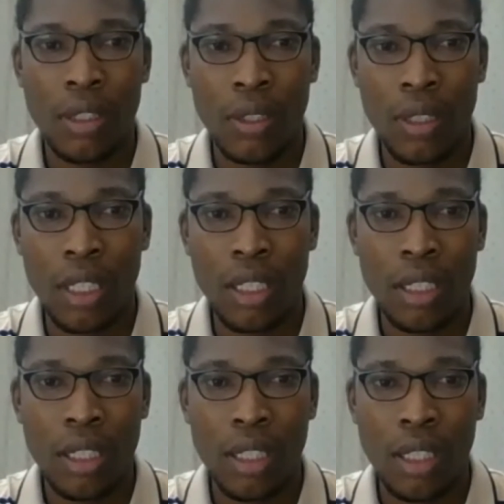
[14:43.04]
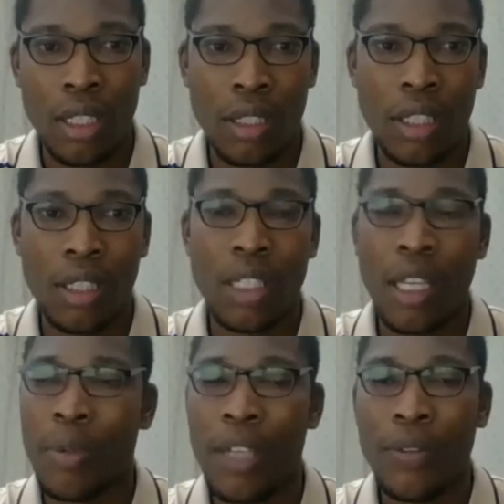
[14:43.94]
Okay. Don't
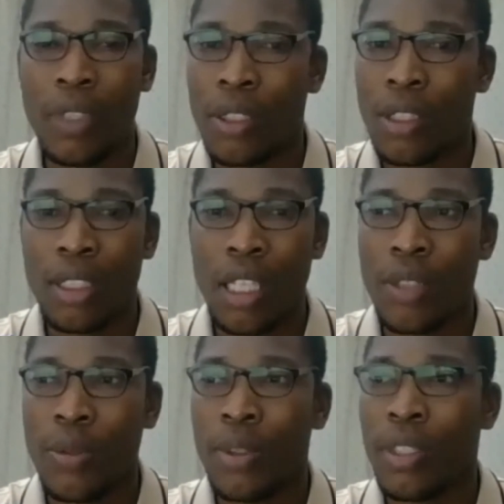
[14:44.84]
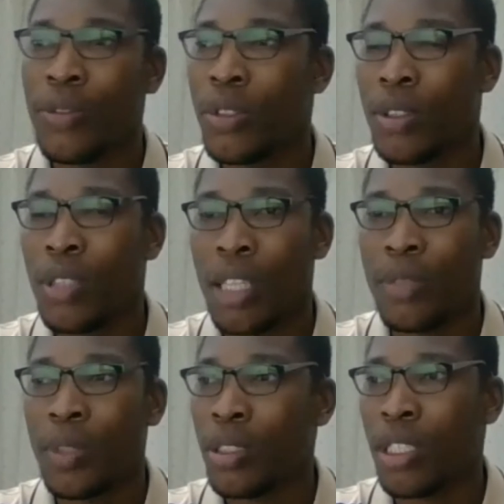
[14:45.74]
apply for a course that will give you
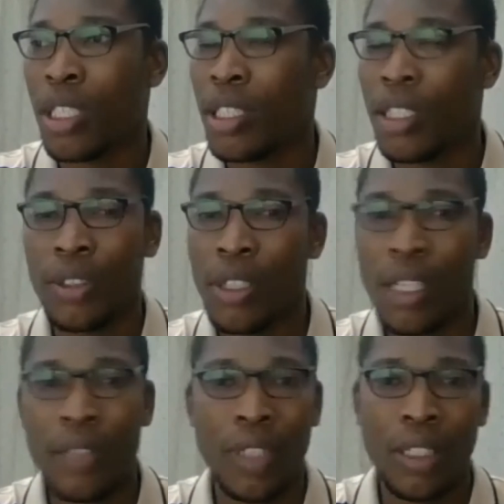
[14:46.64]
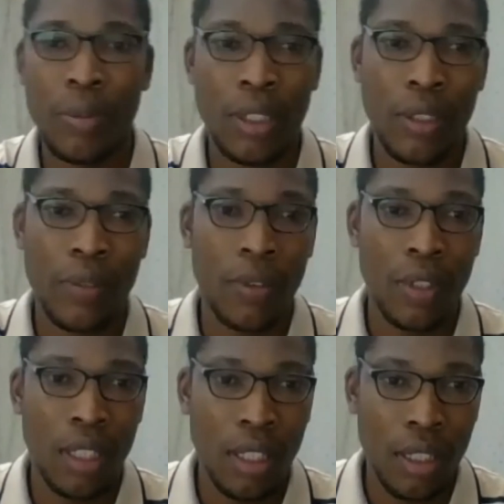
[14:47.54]
admission and then you don't have any means of
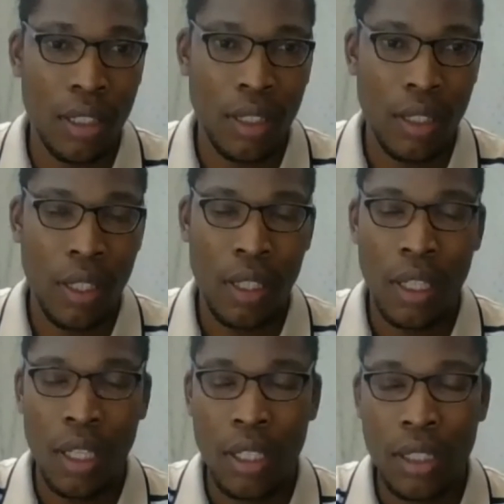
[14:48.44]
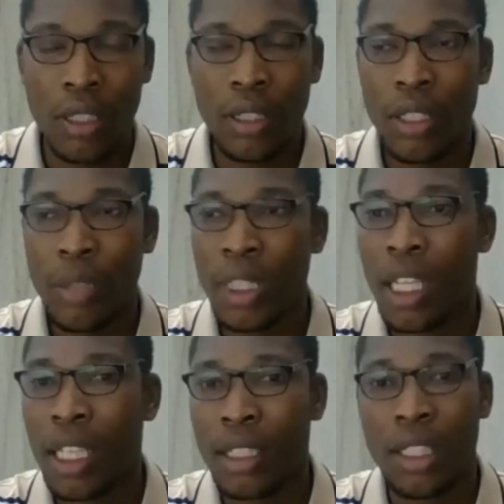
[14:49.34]
funding it. So something
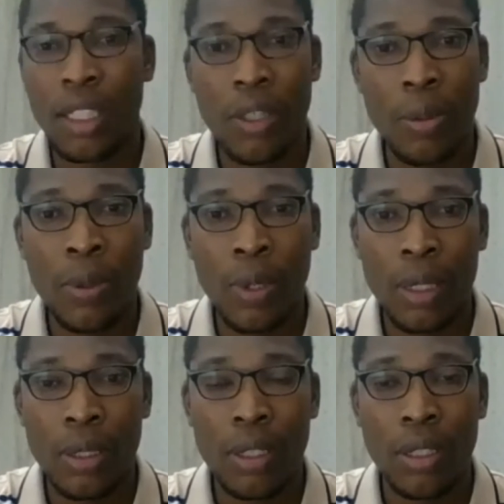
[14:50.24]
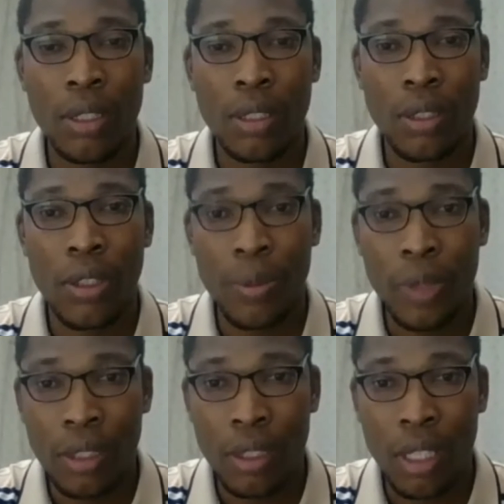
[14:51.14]
like the Commonwealth
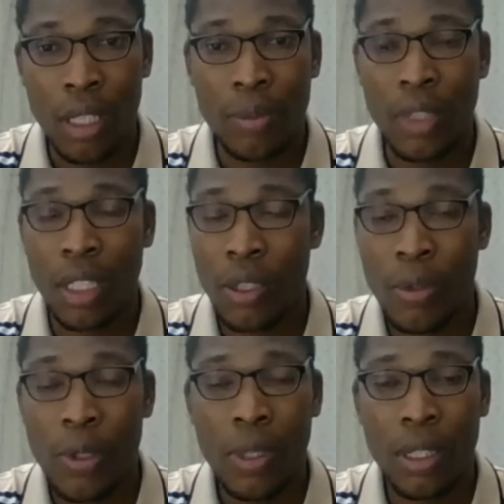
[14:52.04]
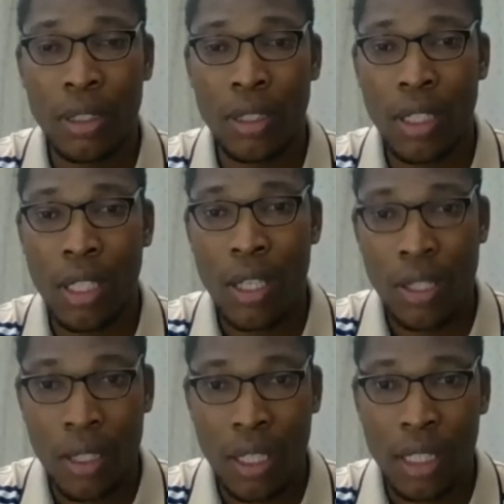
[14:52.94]
Commission and the Commonwealth
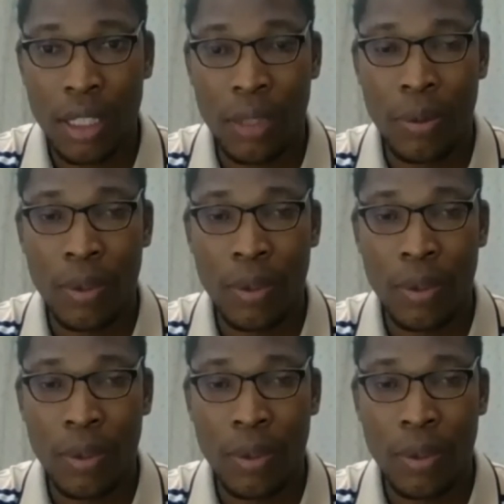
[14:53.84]
Scholarship.